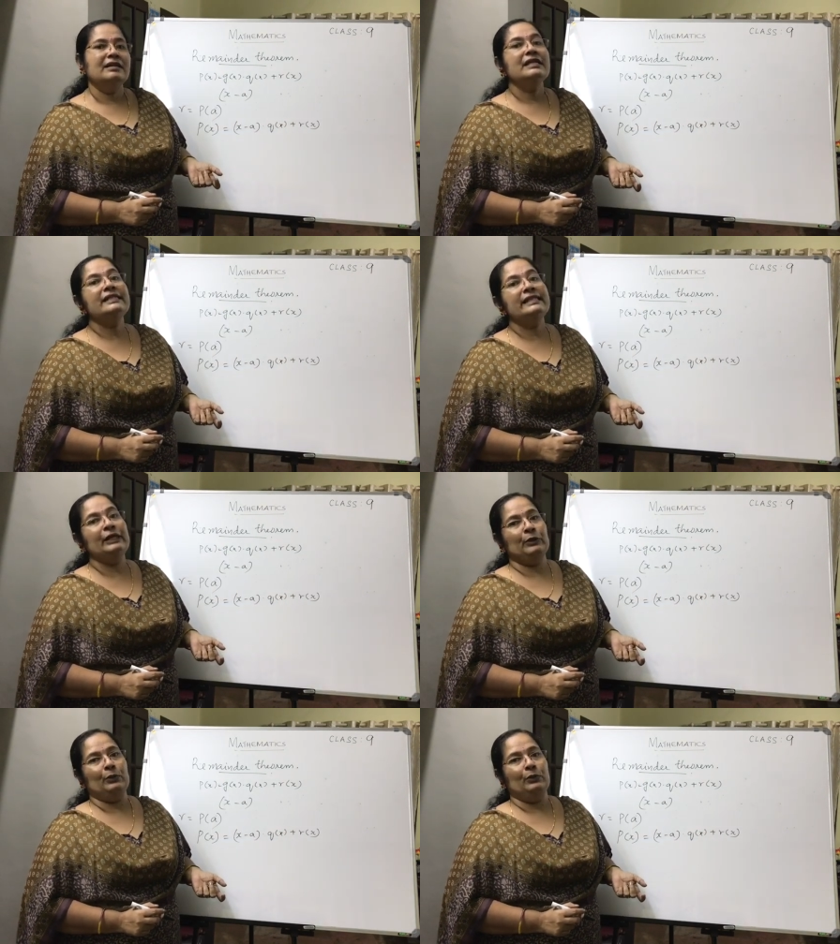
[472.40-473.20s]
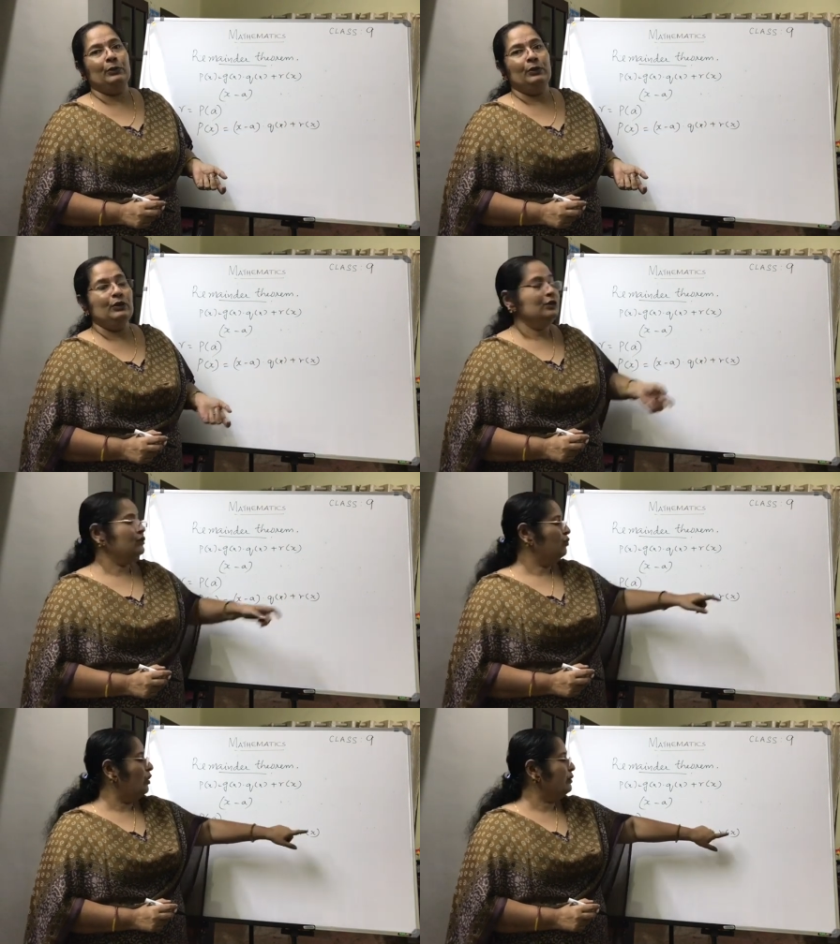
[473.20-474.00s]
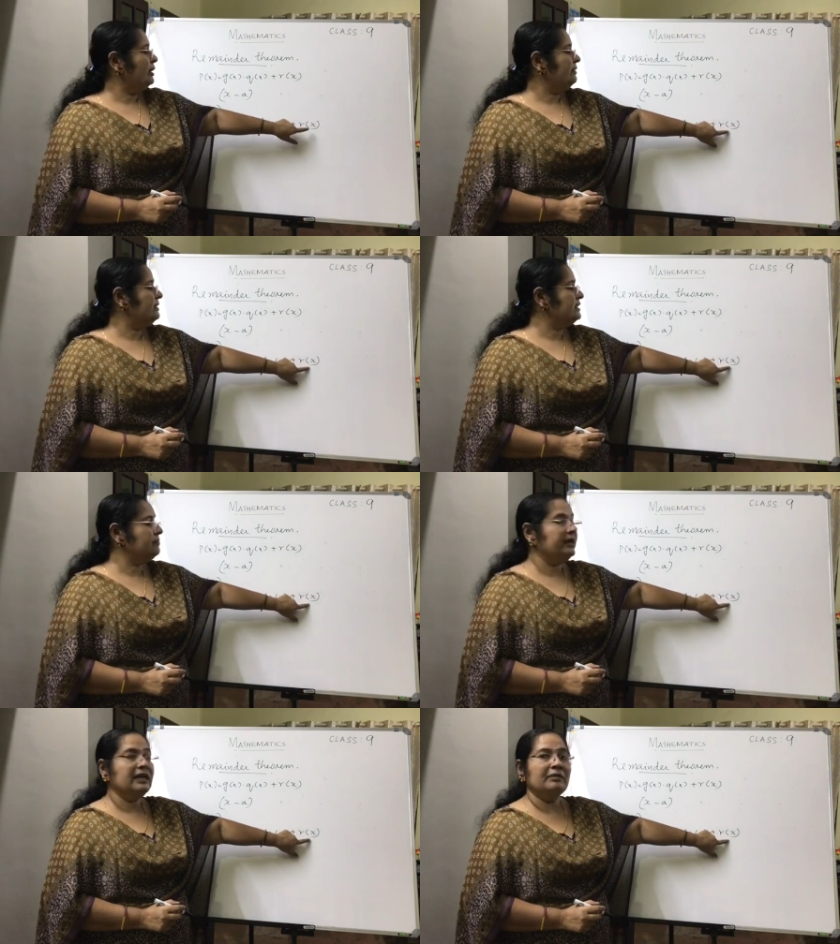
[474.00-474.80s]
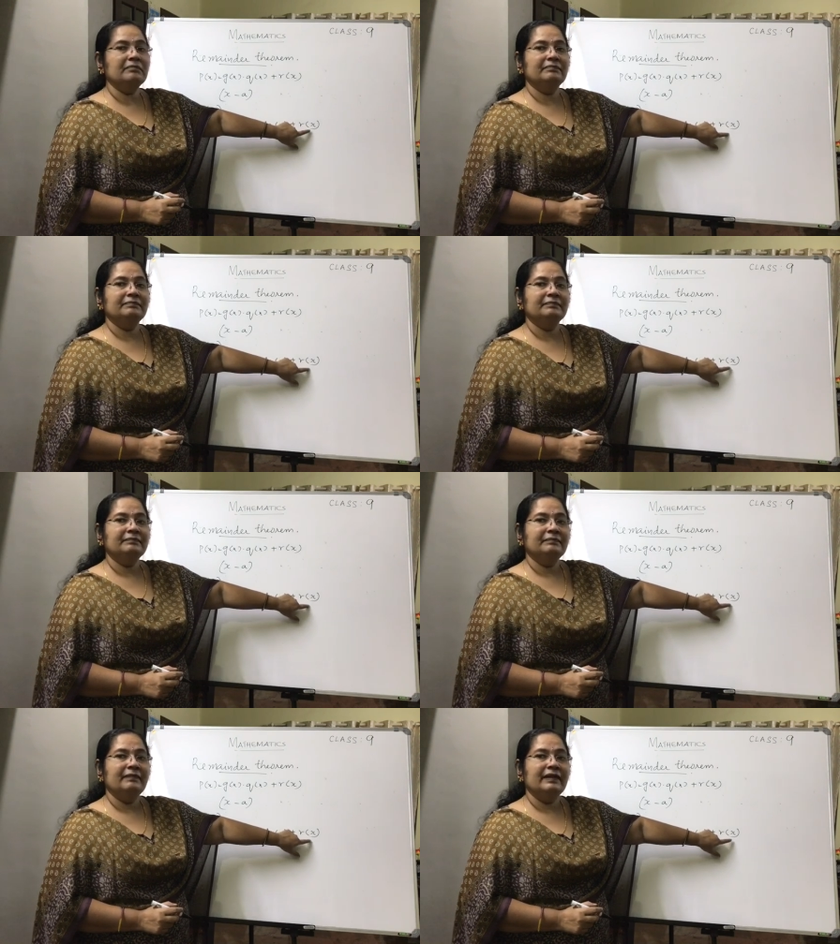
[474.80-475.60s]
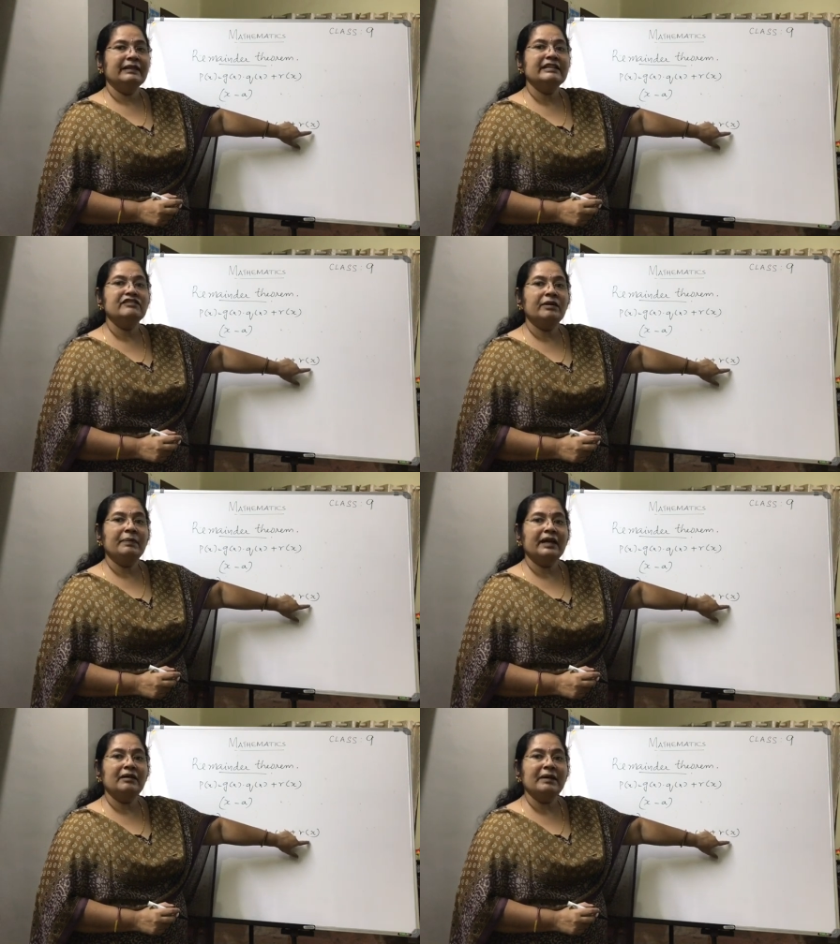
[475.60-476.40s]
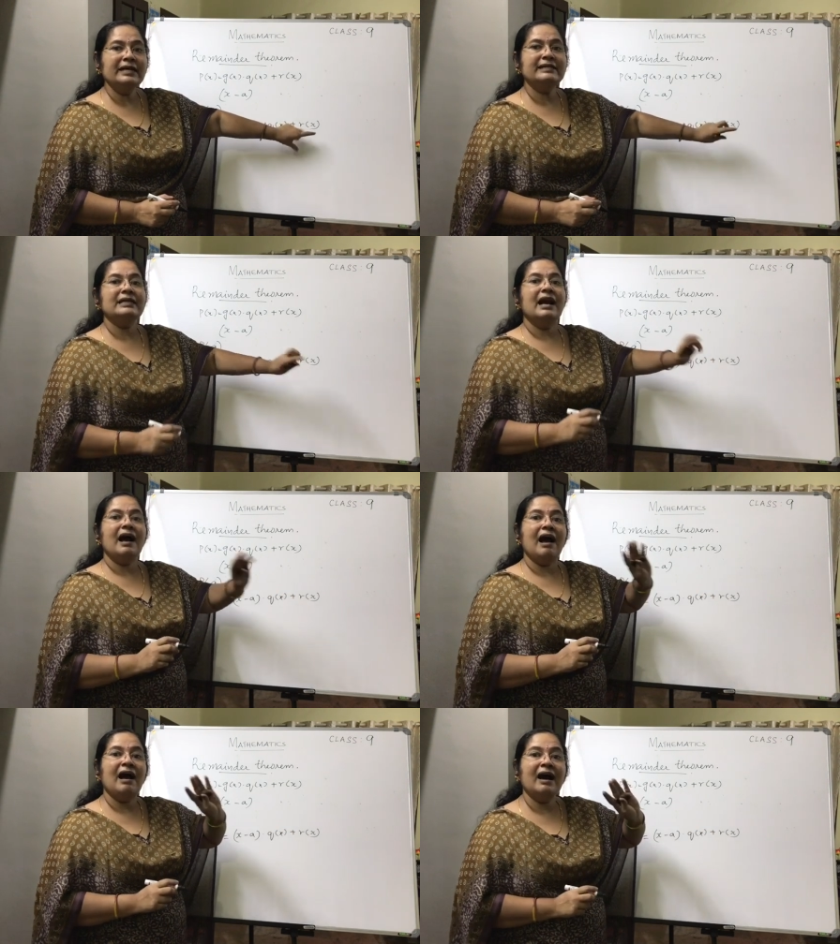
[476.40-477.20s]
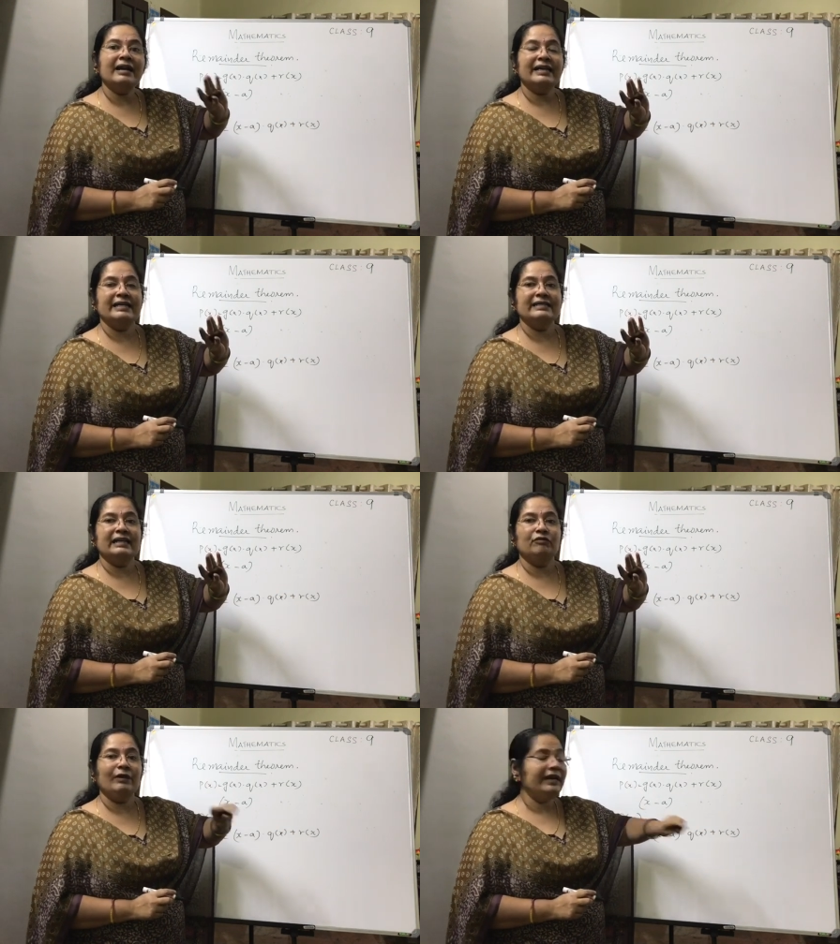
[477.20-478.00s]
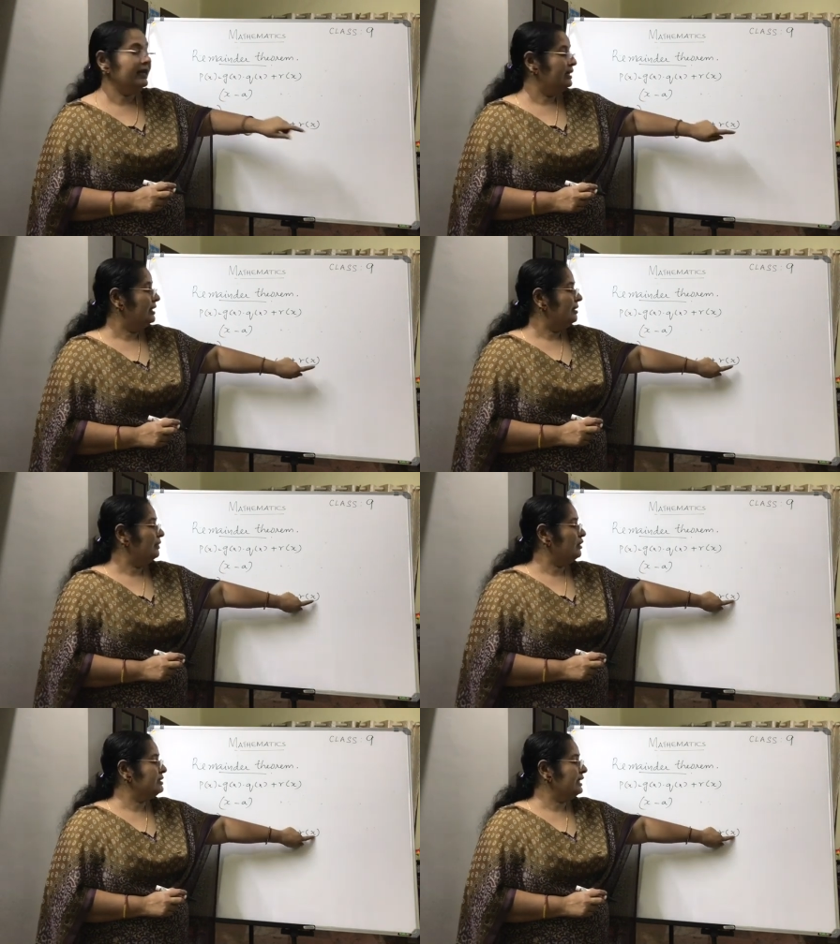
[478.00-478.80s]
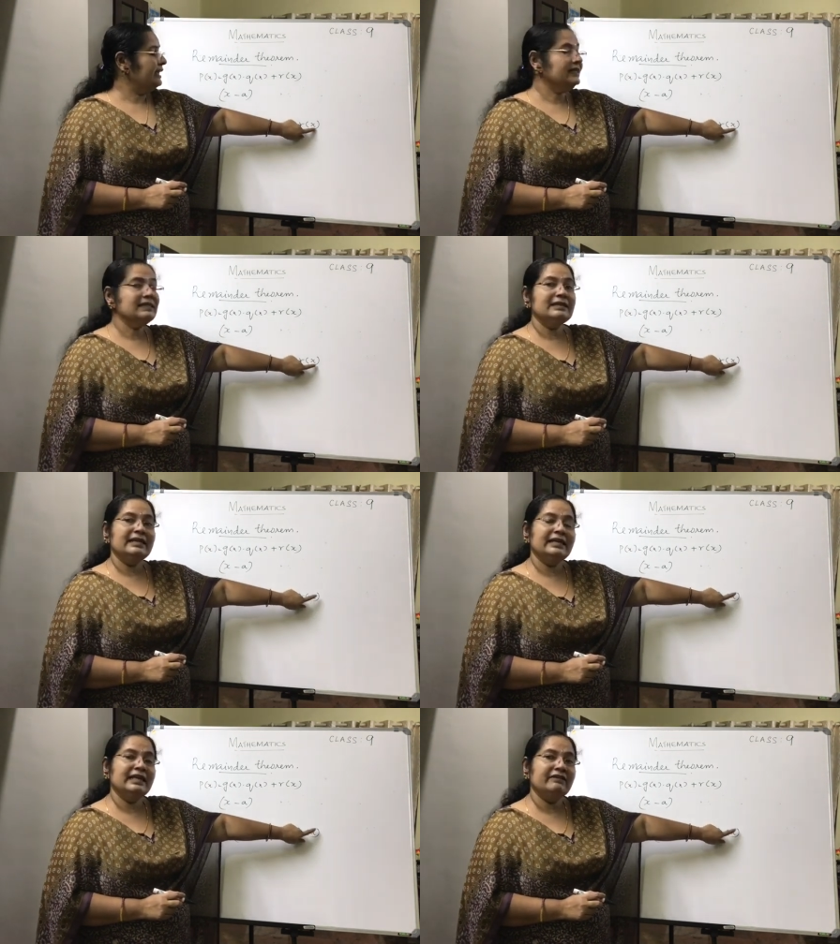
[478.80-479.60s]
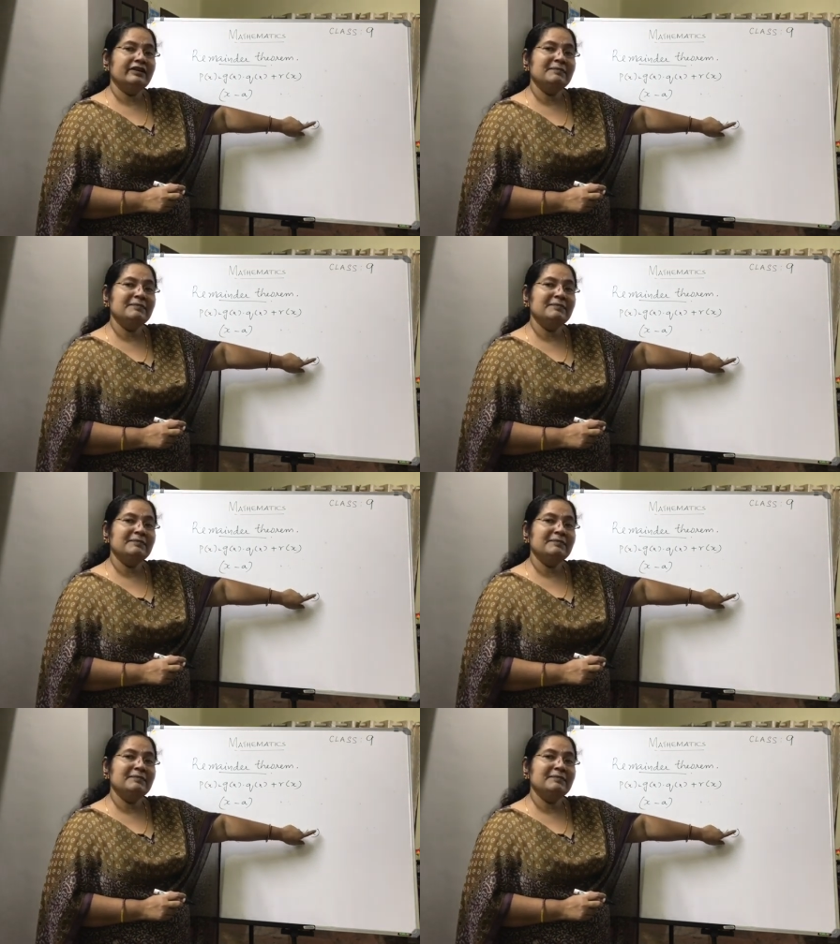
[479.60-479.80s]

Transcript: 0. So what will this become? This will become as r itself. Why? Because x, the degree will